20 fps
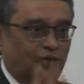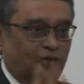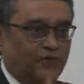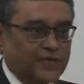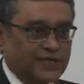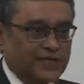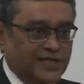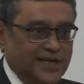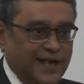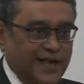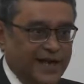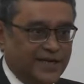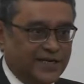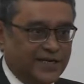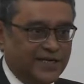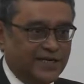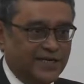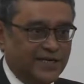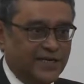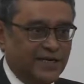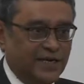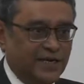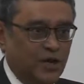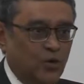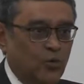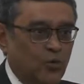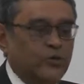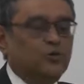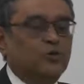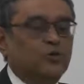of the state
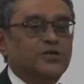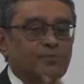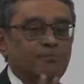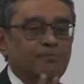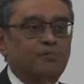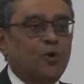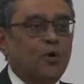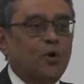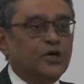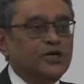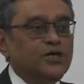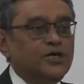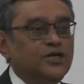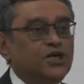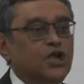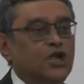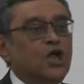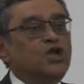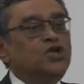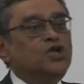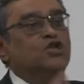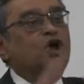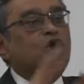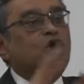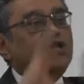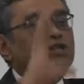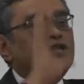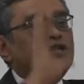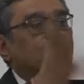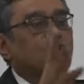which was important,
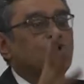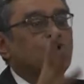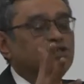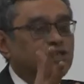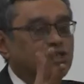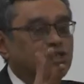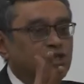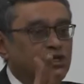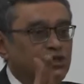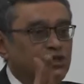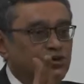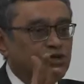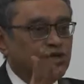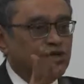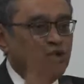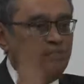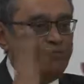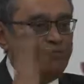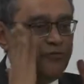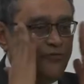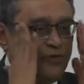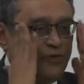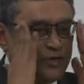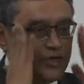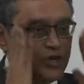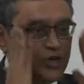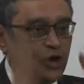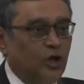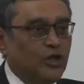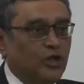not the constitutional
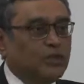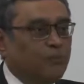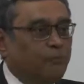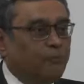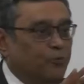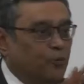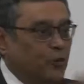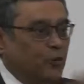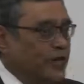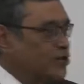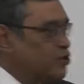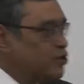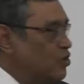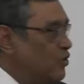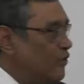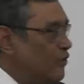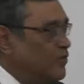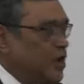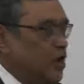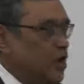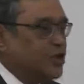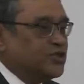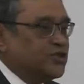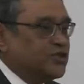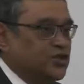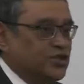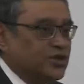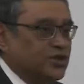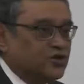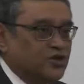provision. On the issue of the
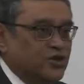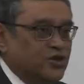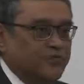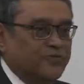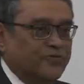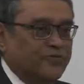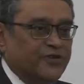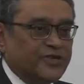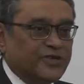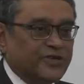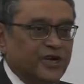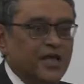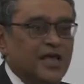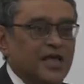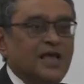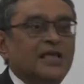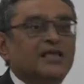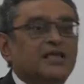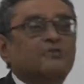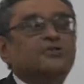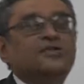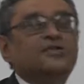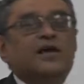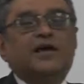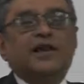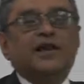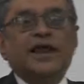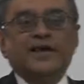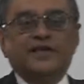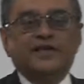constitutional provision, there was a
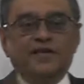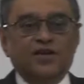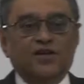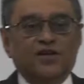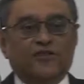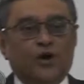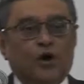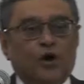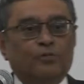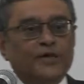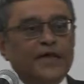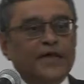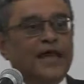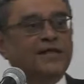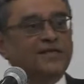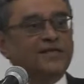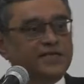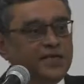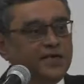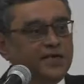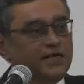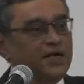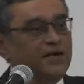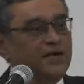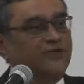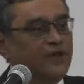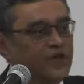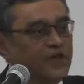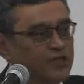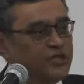great deal of commonality and
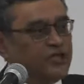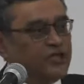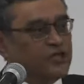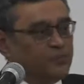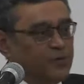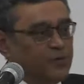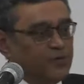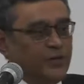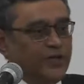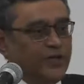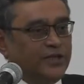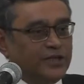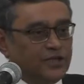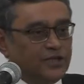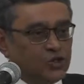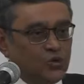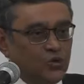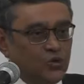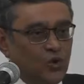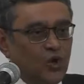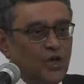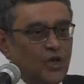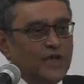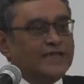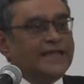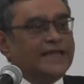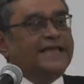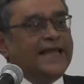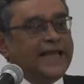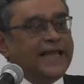convergence between the two,
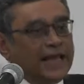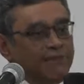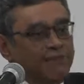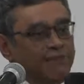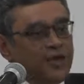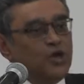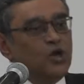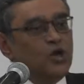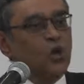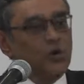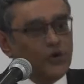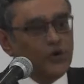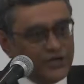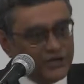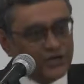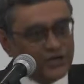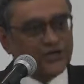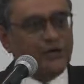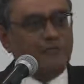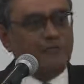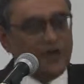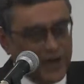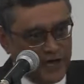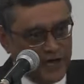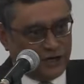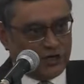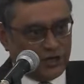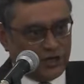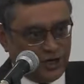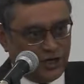that there can be no
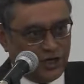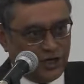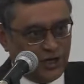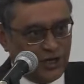discrimination